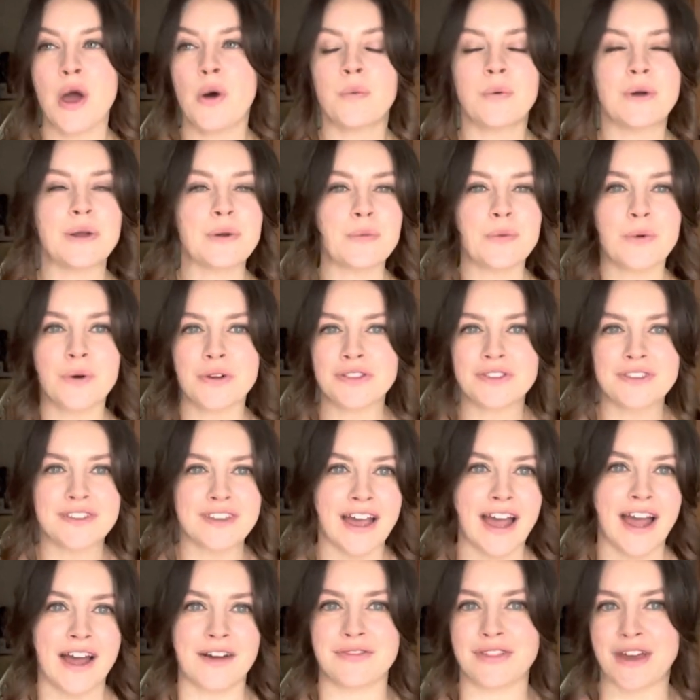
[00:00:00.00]
We want to
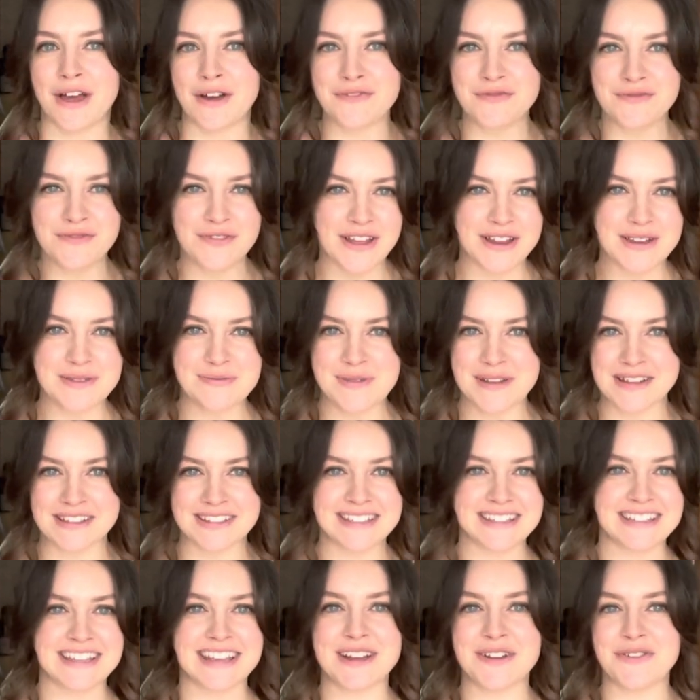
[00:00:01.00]
have that vitamin
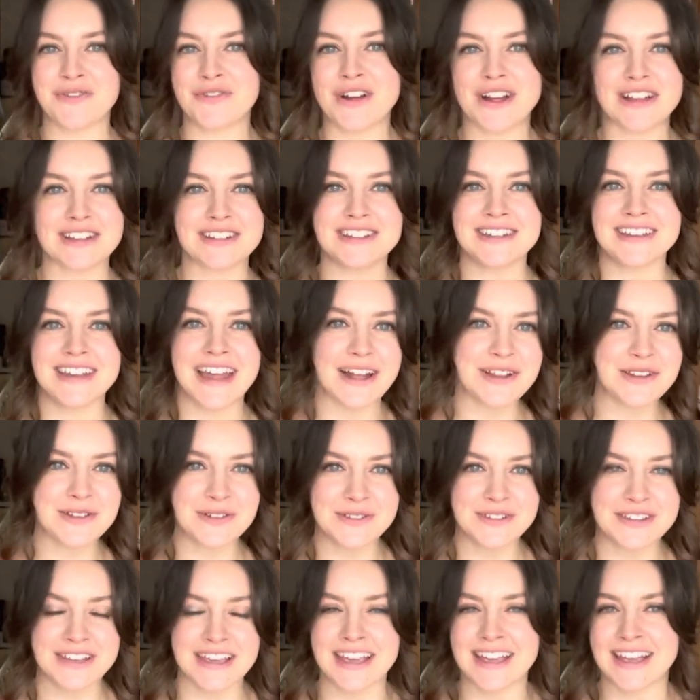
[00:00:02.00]
C rich
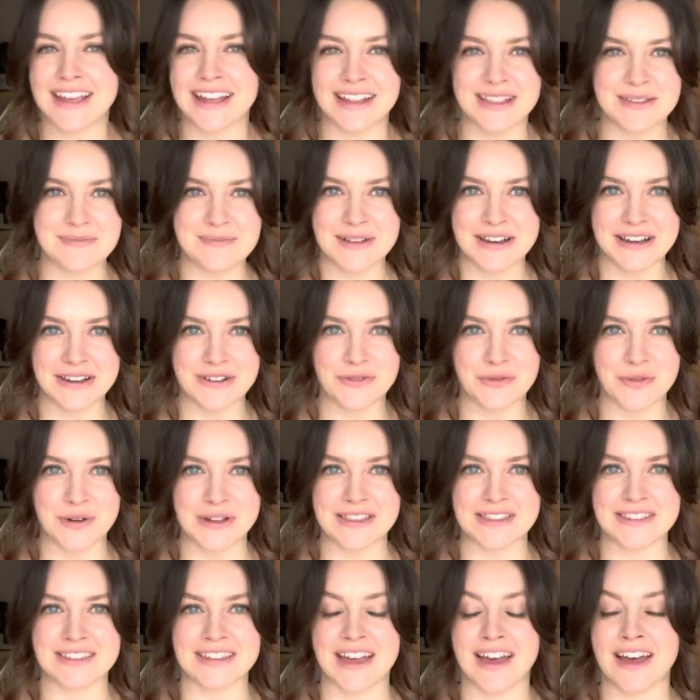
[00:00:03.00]
nettle tea in the middle of
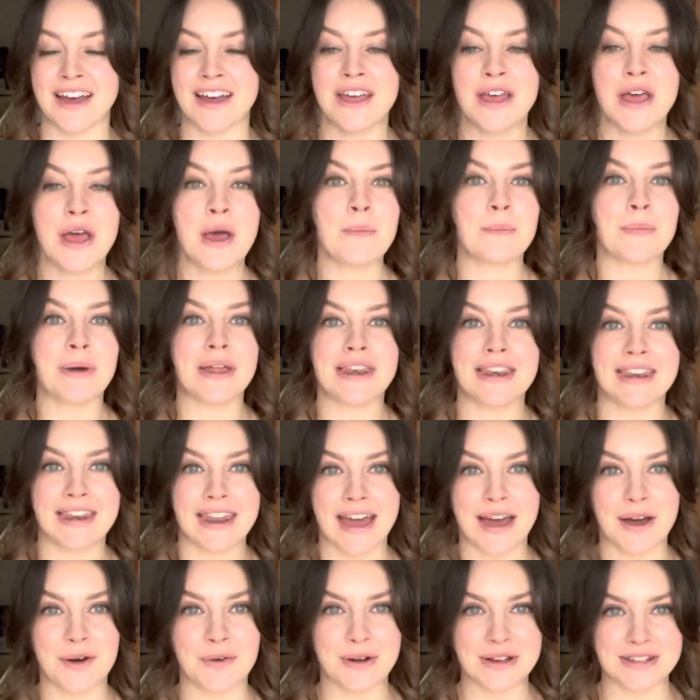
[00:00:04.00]
winter, but
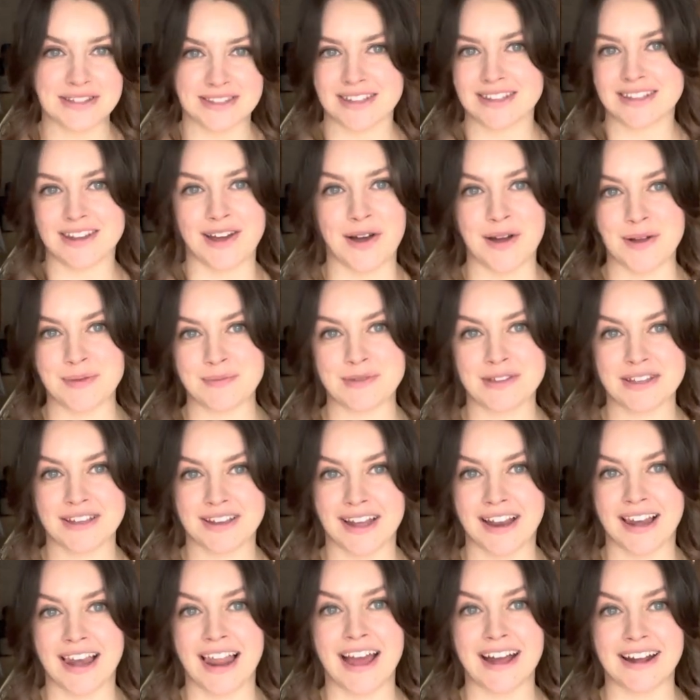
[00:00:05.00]
now is the time to
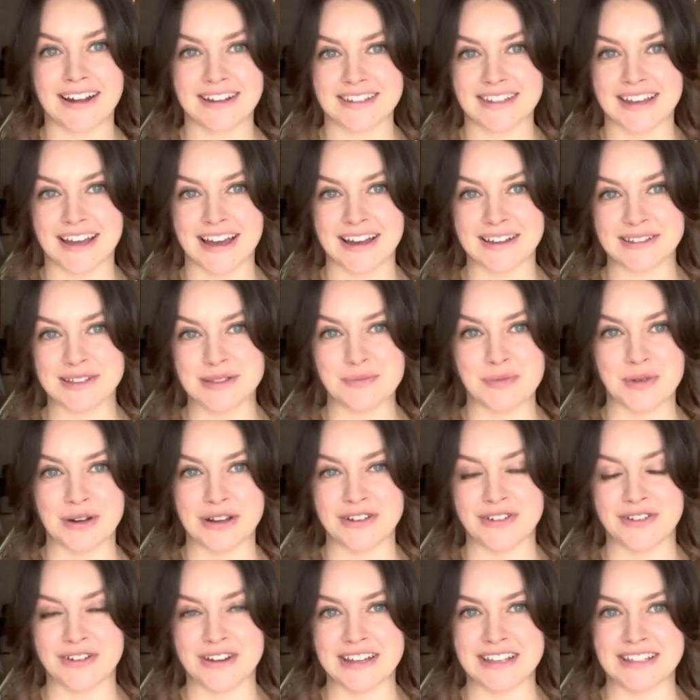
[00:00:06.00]
collect our
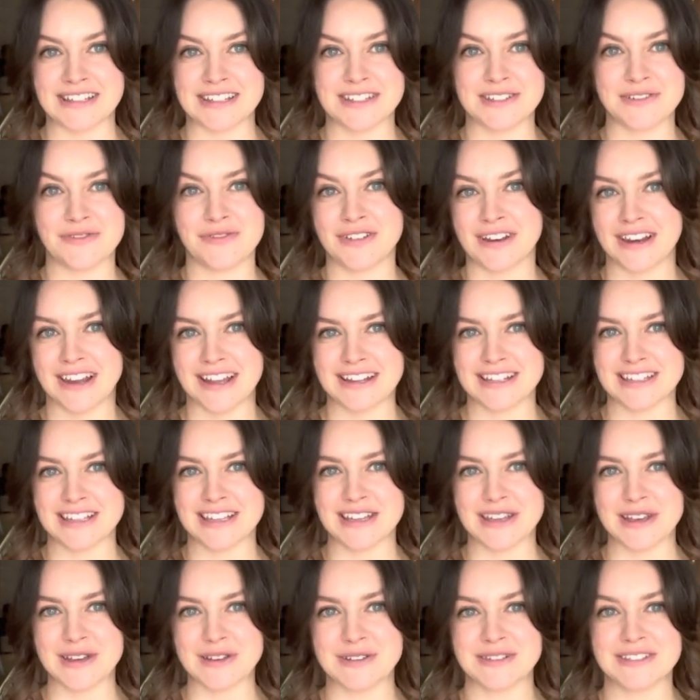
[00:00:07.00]
spring greens for later
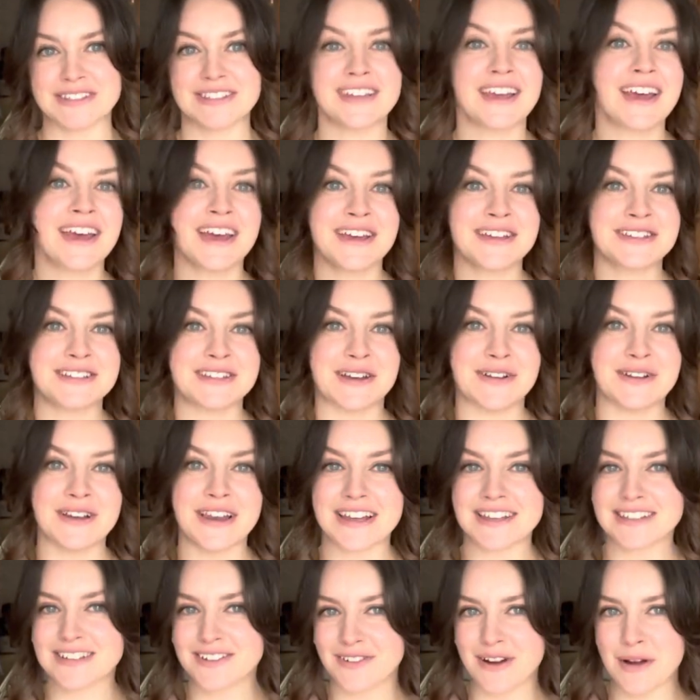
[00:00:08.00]
use. So
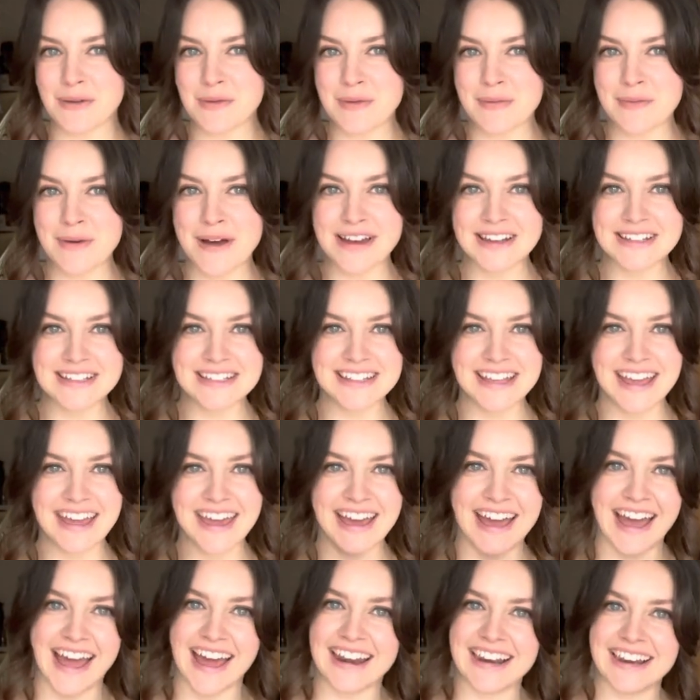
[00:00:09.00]
let's grab a
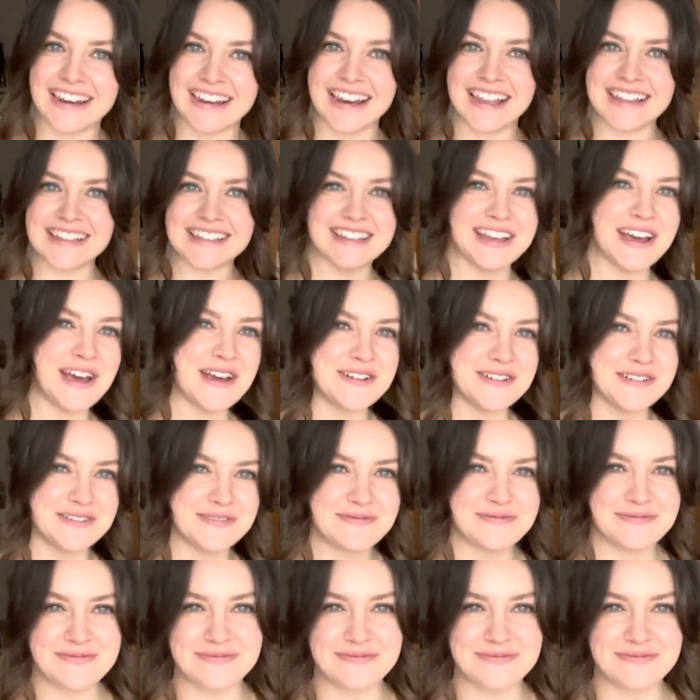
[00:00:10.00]
basket and let's go.